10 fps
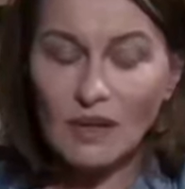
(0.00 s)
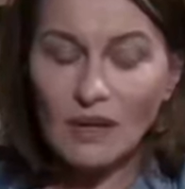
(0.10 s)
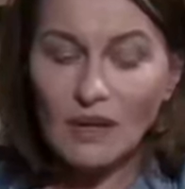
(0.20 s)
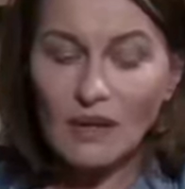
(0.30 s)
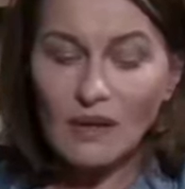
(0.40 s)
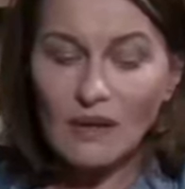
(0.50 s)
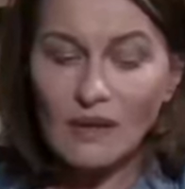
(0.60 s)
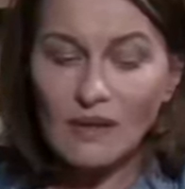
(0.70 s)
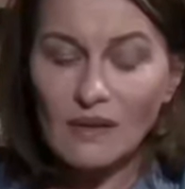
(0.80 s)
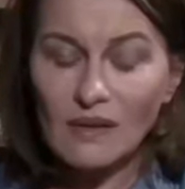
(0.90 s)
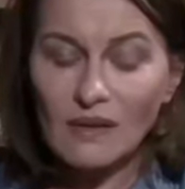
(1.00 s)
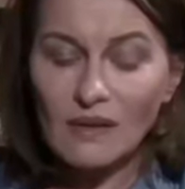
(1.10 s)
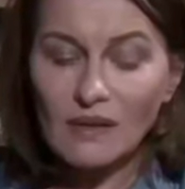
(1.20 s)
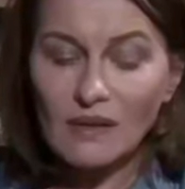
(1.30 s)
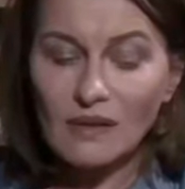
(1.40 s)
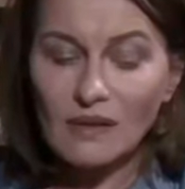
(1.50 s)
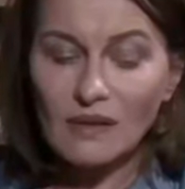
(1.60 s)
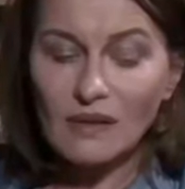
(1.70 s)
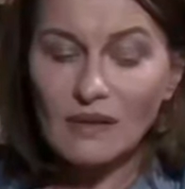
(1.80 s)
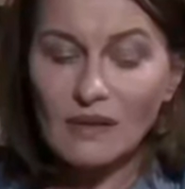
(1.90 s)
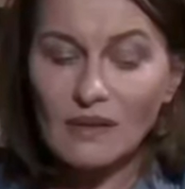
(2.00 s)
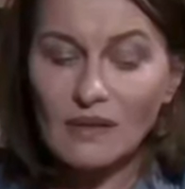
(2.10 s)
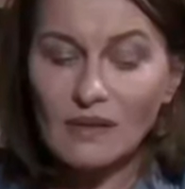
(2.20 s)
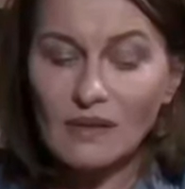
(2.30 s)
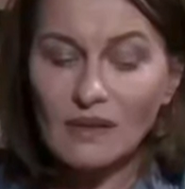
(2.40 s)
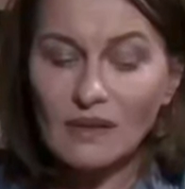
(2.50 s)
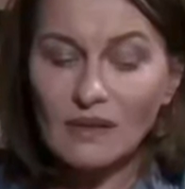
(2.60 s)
[no speech]